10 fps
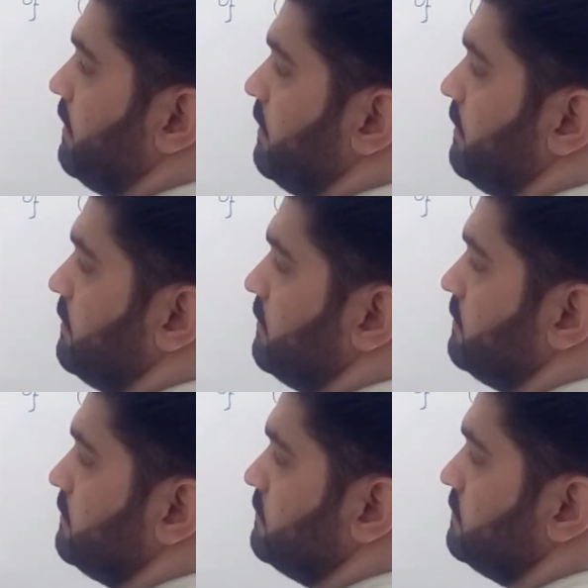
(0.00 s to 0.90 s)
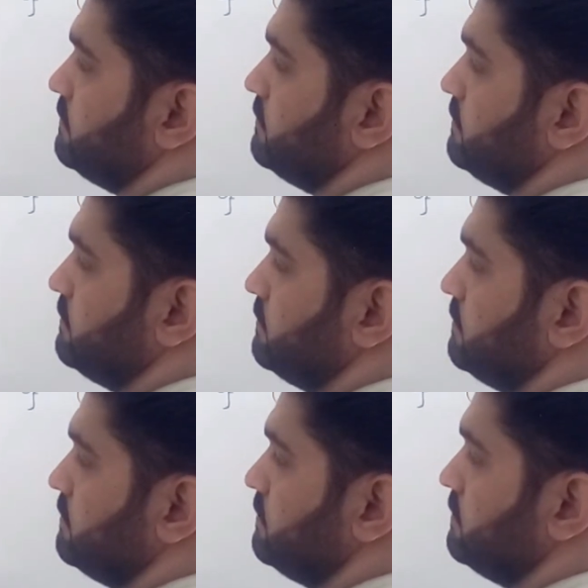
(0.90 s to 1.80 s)

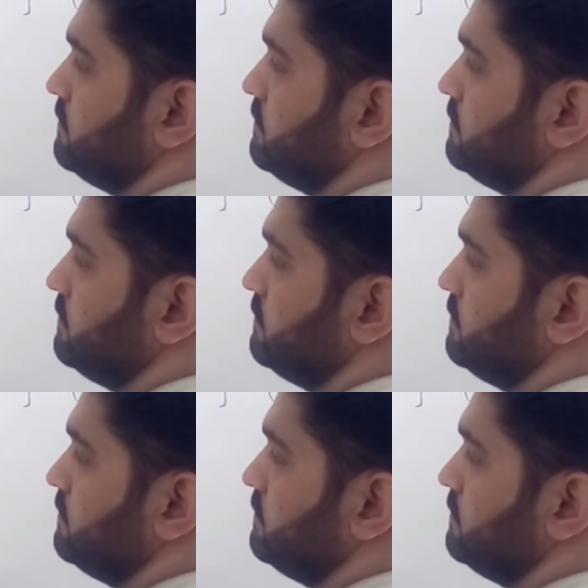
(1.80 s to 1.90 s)
Nobody speaks.